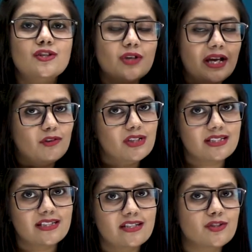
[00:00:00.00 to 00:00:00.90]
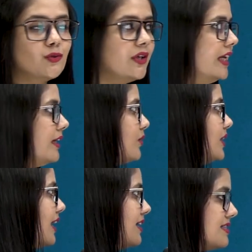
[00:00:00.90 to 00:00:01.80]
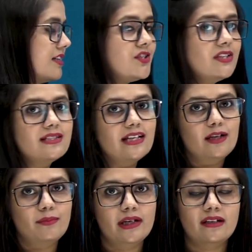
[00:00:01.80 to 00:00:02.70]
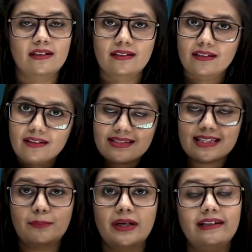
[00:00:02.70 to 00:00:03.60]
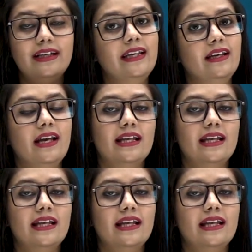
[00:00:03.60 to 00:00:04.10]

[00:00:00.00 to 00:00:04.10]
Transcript: So I would suggest to read out the assertion statement separately,